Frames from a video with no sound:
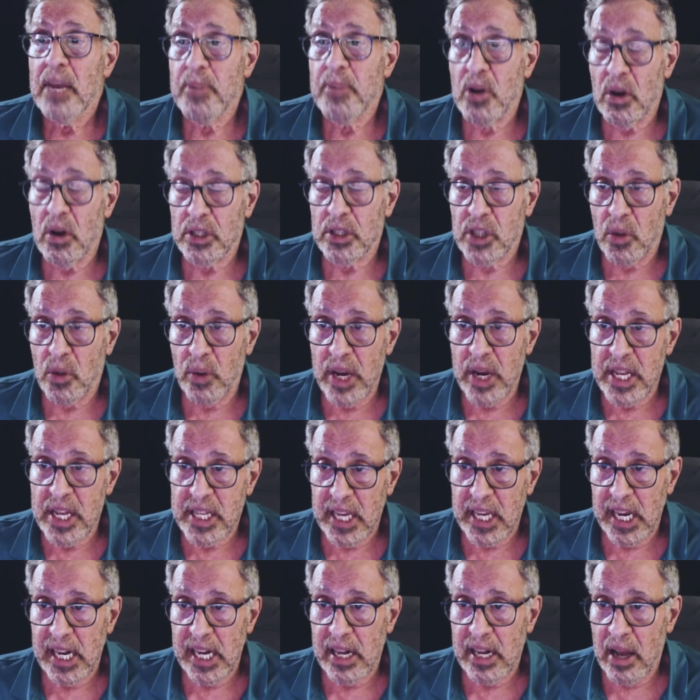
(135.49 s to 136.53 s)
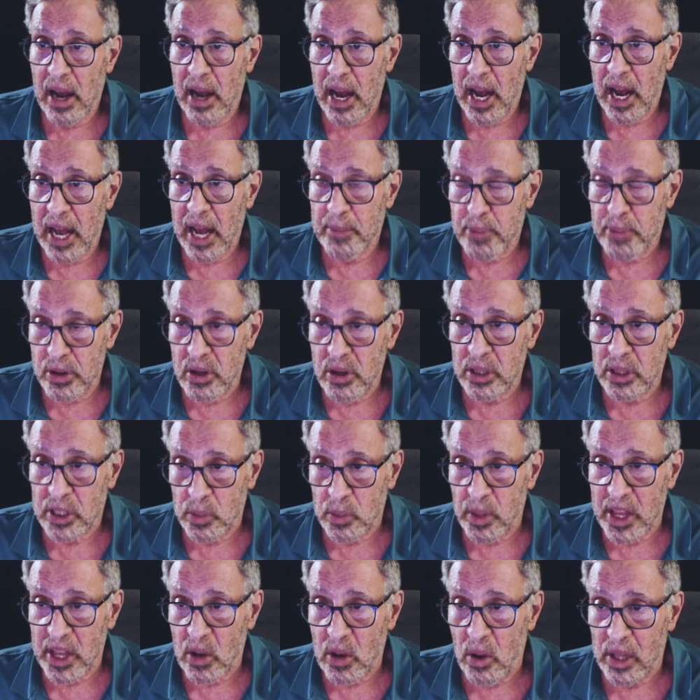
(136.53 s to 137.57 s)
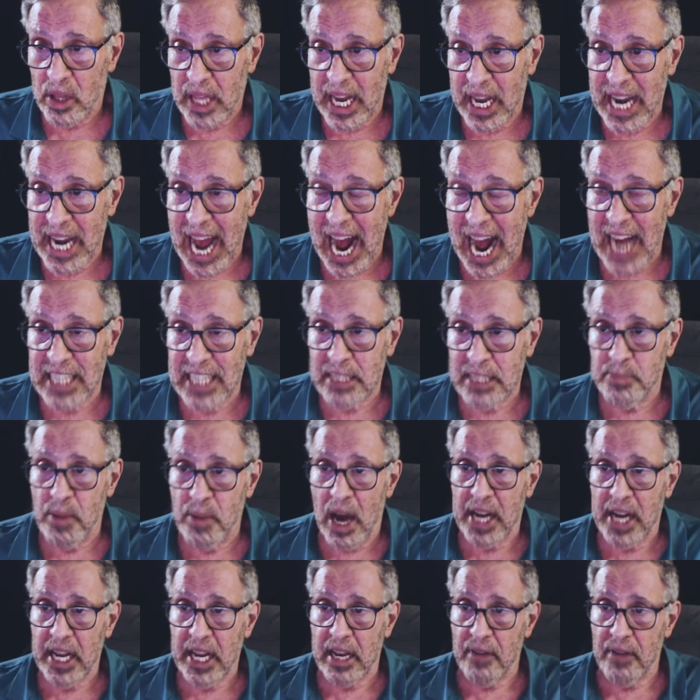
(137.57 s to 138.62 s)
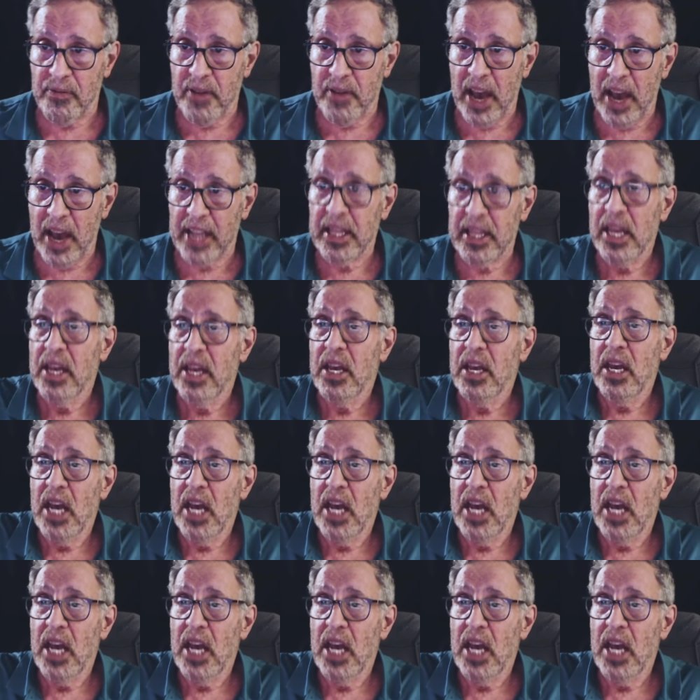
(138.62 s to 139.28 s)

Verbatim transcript: because creatine uh, produces what they call an osmotic effect.